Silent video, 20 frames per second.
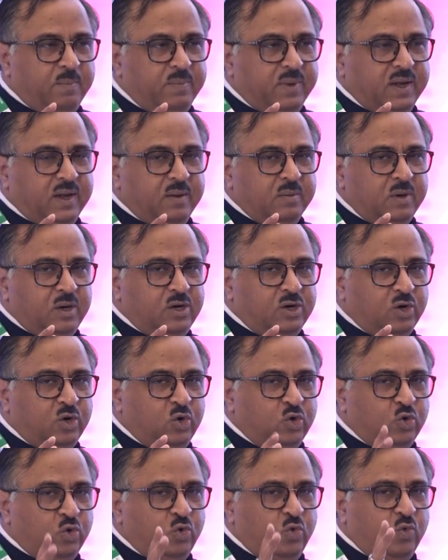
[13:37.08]
been able to
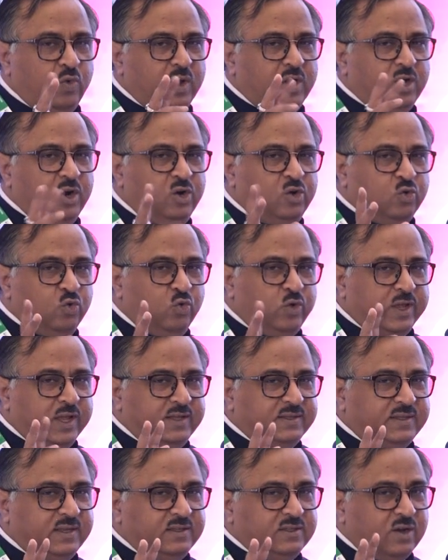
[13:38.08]
do 1 or 2
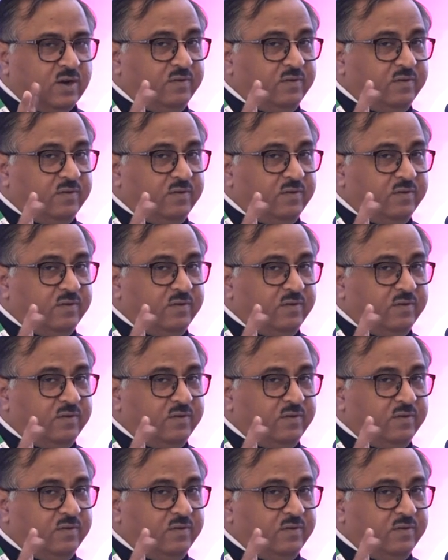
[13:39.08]
cases of